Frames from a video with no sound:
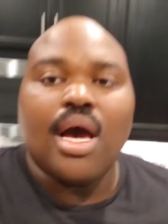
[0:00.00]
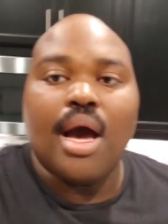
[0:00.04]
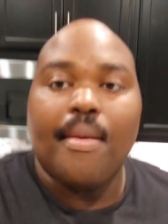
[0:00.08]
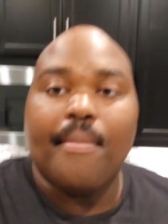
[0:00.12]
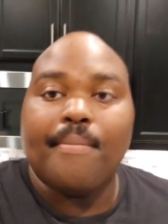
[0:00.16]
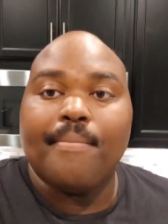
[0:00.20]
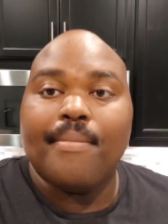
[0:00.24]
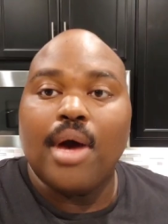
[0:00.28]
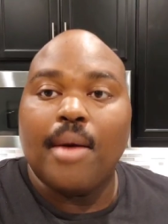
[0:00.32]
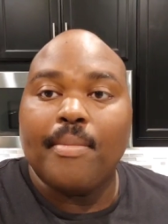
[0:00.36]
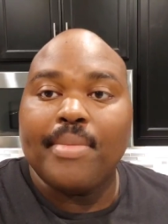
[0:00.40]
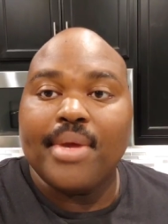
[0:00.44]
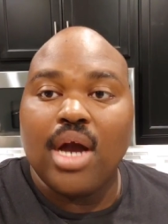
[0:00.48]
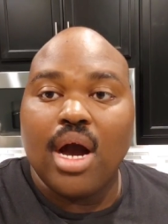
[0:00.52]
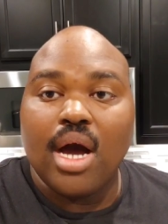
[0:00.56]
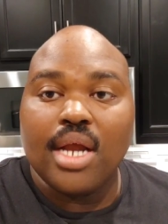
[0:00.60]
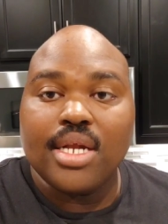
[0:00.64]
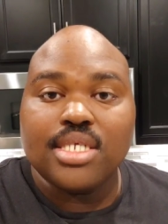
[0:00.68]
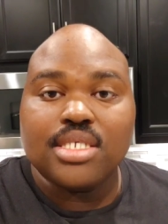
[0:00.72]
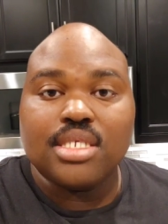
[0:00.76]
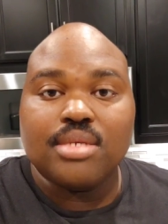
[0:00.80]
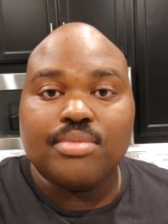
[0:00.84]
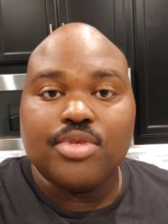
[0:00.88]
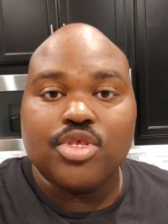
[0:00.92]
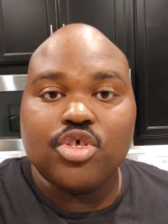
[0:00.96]
I'm, I'll be
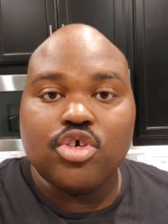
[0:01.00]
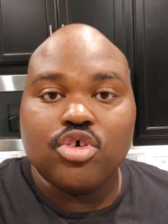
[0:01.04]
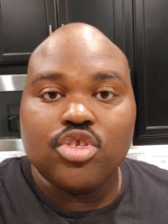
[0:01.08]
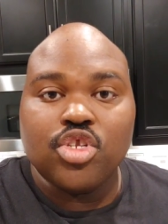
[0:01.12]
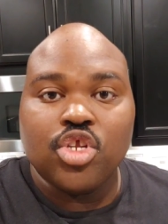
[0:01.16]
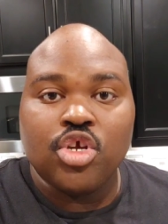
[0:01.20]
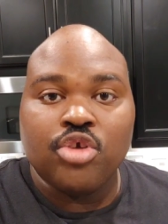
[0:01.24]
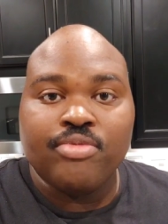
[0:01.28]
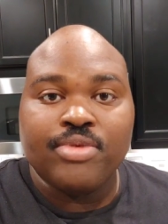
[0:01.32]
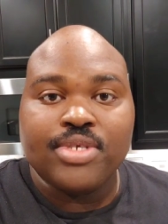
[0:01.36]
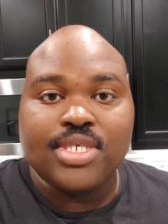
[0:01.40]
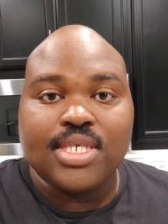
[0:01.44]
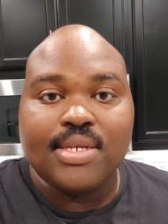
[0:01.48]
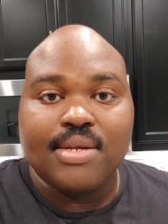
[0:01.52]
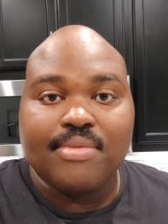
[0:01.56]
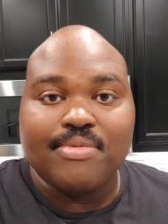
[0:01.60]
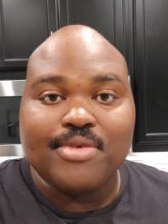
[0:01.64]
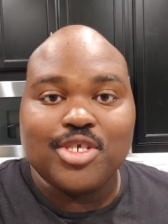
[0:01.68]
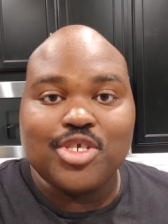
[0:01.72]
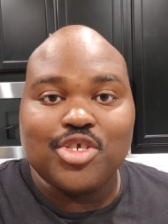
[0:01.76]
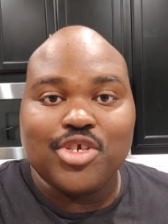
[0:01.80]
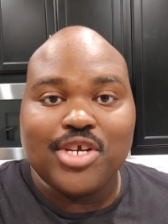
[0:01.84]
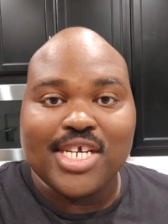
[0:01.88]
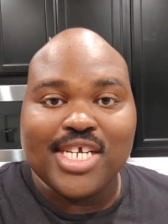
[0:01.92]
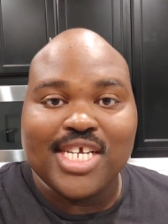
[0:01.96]
honest, I'm a little nervous and
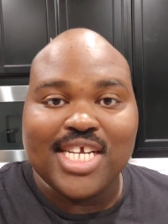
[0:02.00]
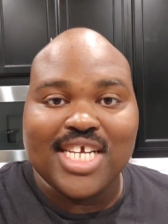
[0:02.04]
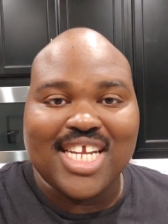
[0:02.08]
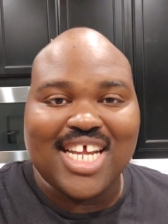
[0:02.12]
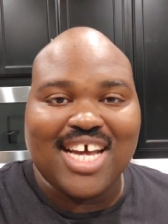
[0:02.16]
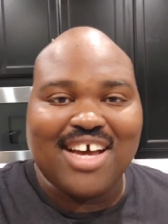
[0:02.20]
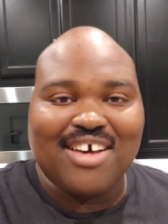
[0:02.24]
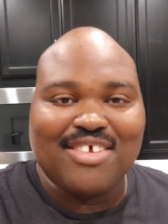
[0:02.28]
never drinking